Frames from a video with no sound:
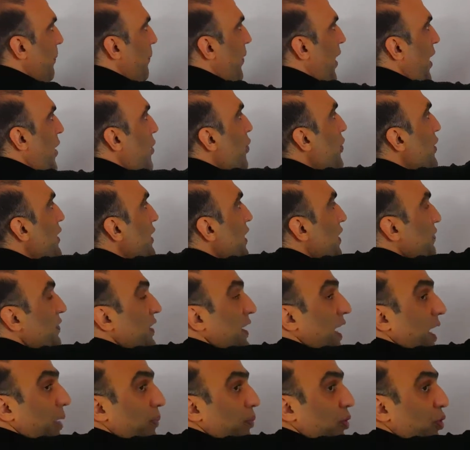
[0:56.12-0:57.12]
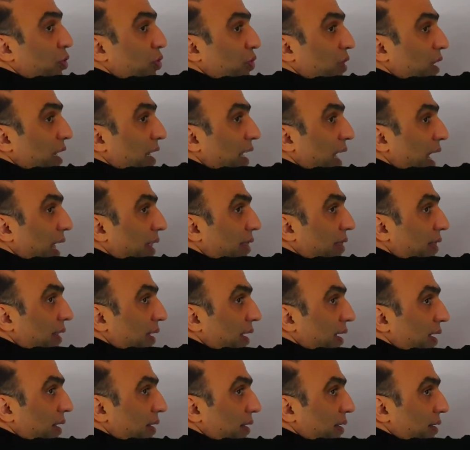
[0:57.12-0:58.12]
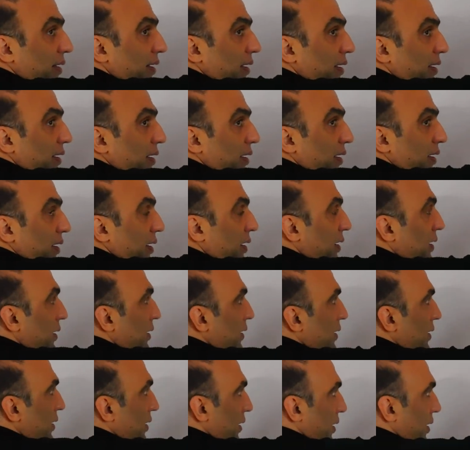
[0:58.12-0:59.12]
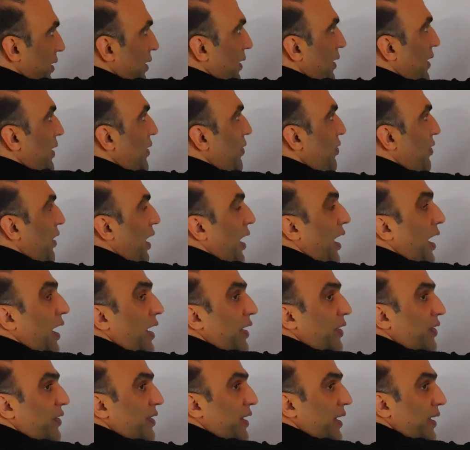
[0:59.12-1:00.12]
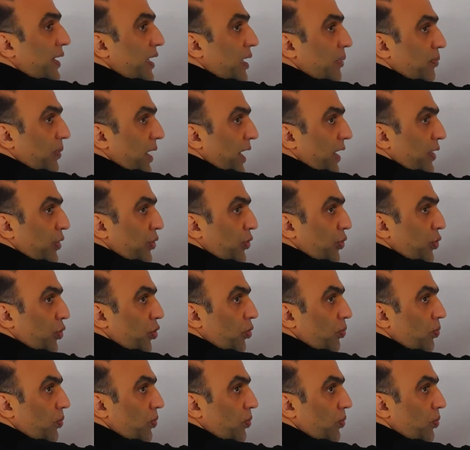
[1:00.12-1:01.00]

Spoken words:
priority of the carboxylic acid is higher than amine group.